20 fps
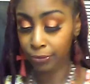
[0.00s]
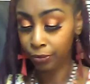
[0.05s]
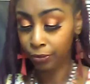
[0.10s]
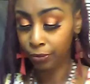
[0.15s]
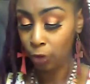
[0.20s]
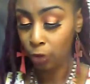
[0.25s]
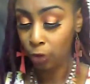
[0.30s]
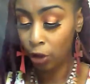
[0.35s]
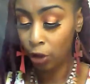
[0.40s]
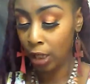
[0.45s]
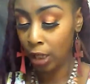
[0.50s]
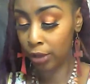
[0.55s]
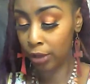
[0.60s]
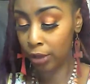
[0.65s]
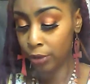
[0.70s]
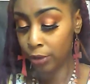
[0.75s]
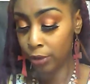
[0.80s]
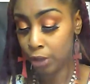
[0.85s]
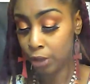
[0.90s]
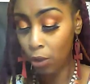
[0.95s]
All you got to do is
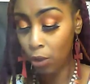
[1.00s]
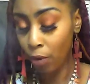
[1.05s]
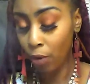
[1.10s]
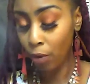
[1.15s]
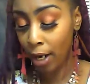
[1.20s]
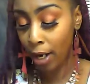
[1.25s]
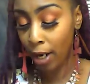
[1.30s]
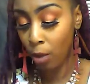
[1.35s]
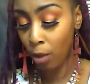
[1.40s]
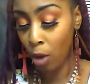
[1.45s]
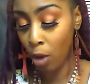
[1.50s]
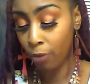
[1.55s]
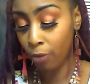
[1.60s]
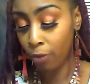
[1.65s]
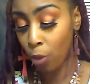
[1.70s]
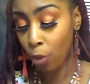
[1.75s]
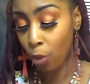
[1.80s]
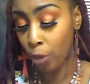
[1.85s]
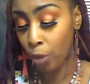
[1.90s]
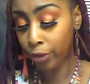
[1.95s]
turn around, walk
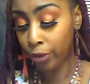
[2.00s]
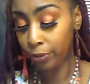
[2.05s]
forward.